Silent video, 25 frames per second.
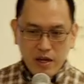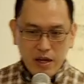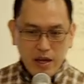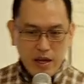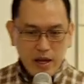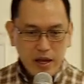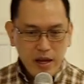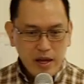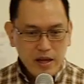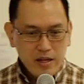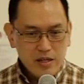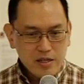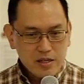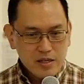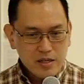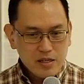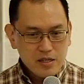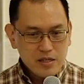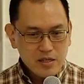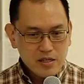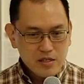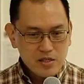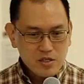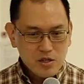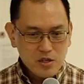
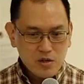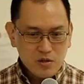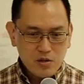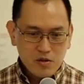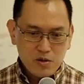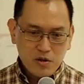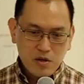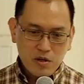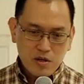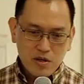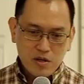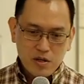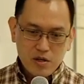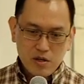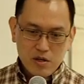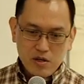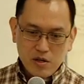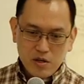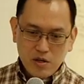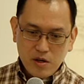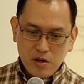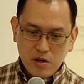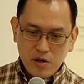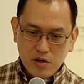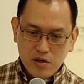And so,
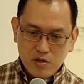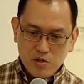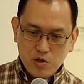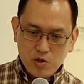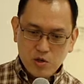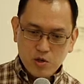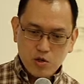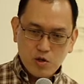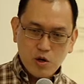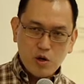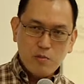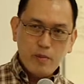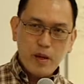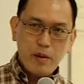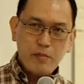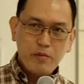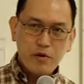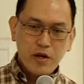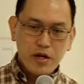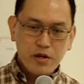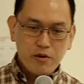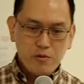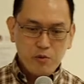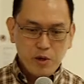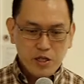to
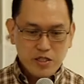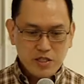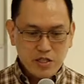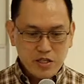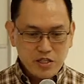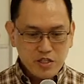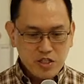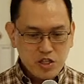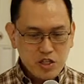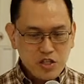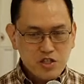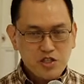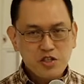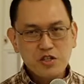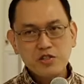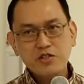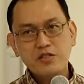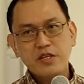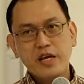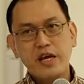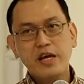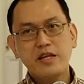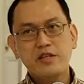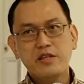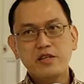commemorate Winston Churchill's
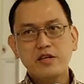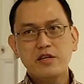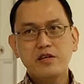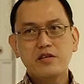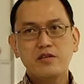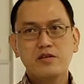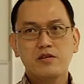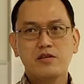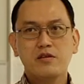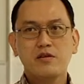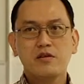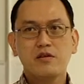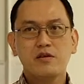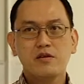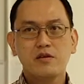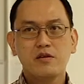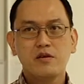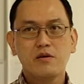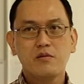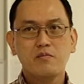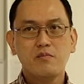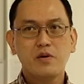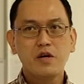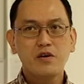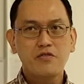80th
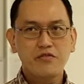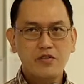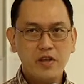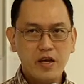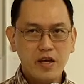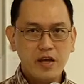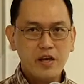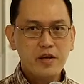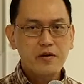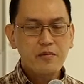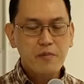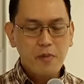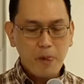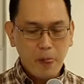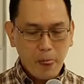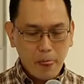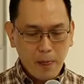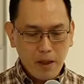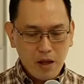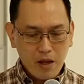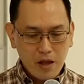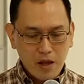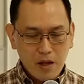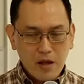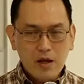birthday,
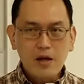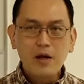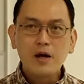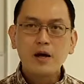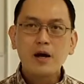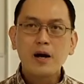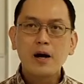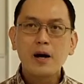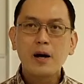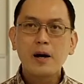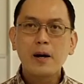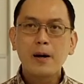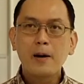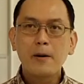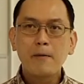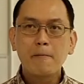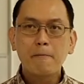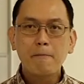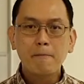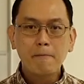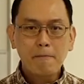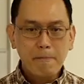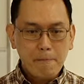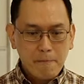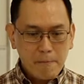
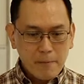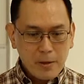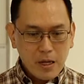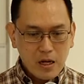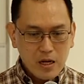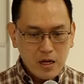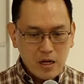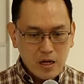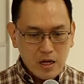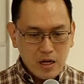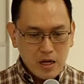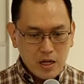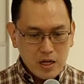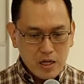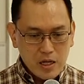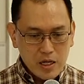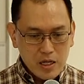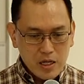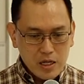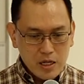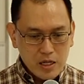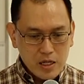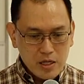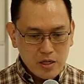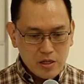
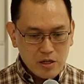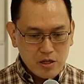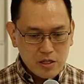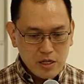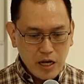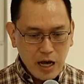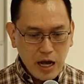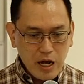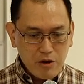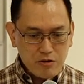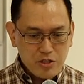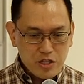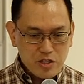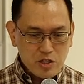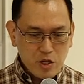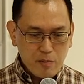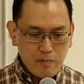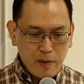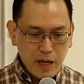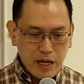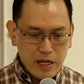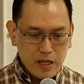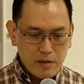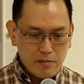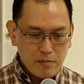the Houses of
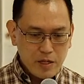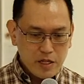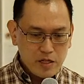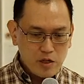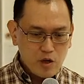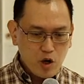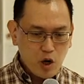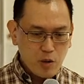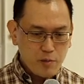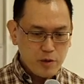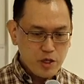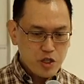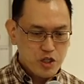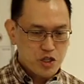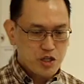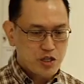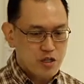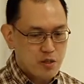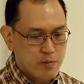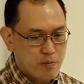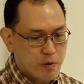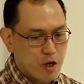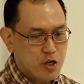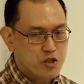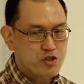Parliament commissioned
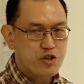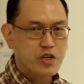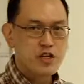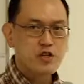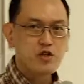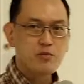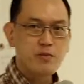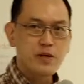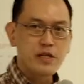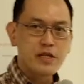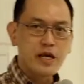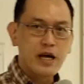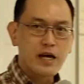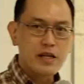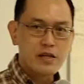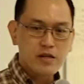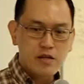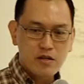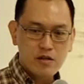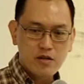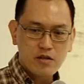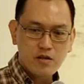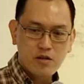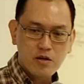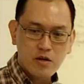a portrait to be done
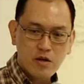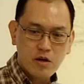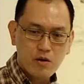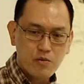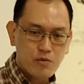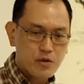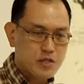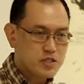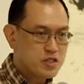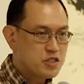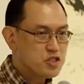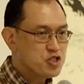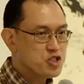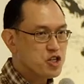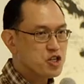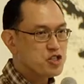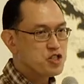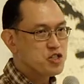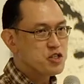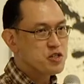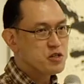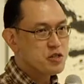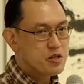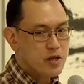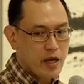of Winston
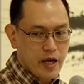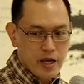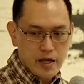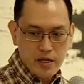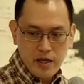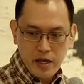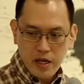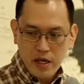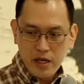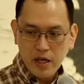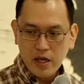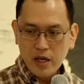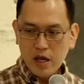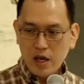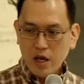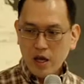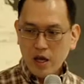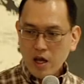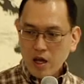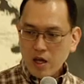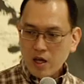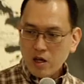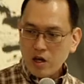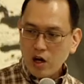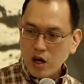Churchill, and they
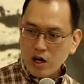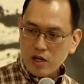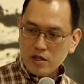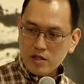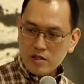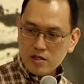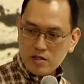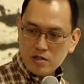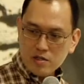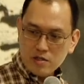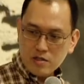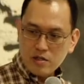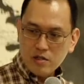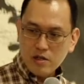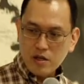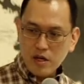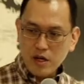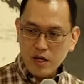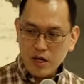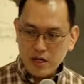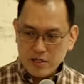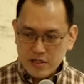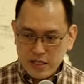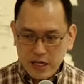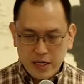got
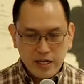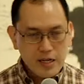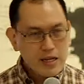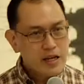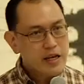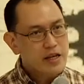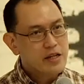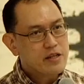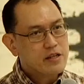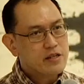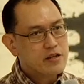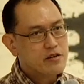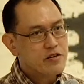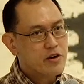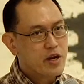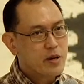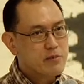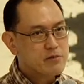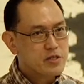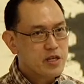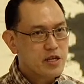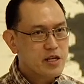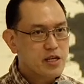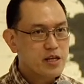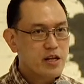
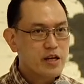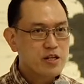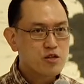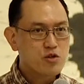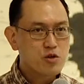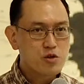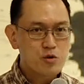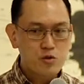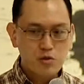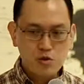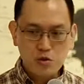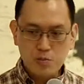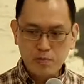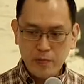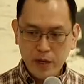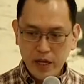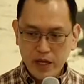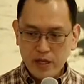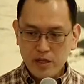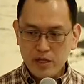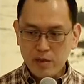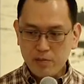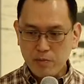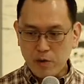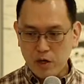Graeme Sutherland to
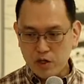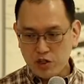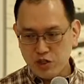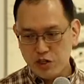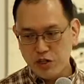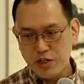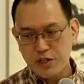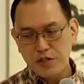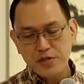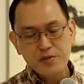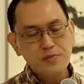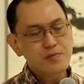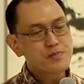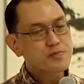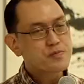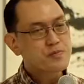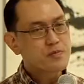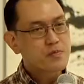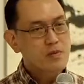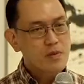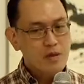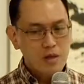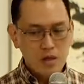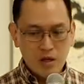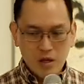paint the portrait.
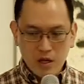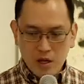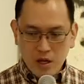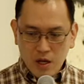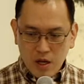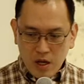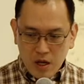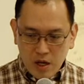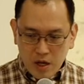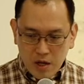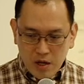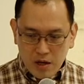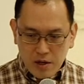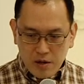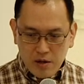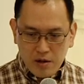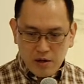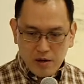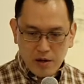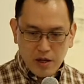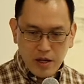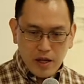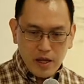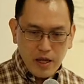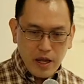
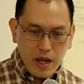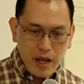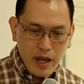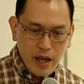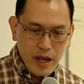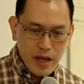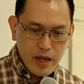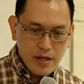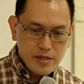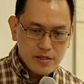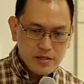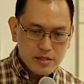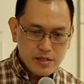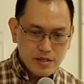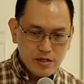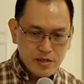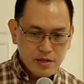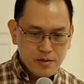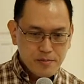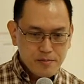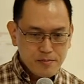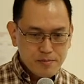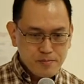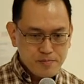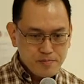Okay, and
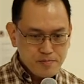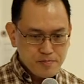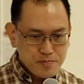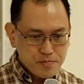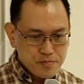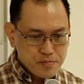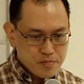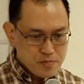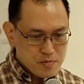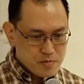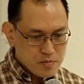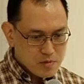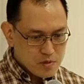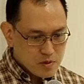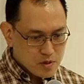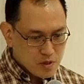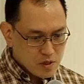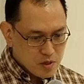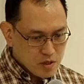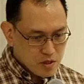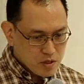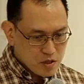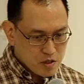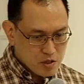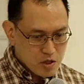
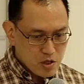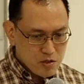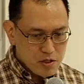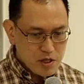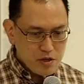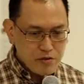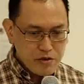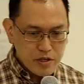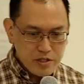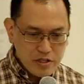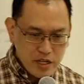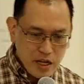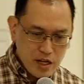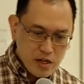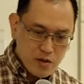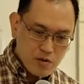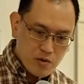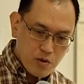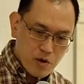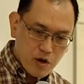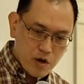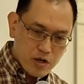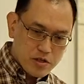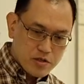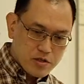so the result
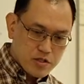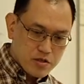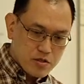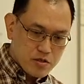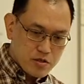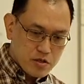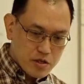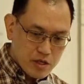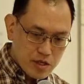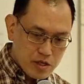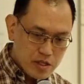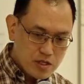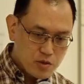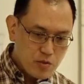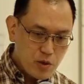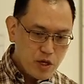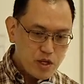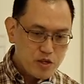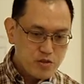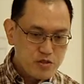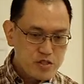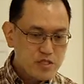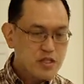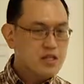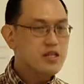is what
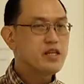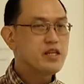you see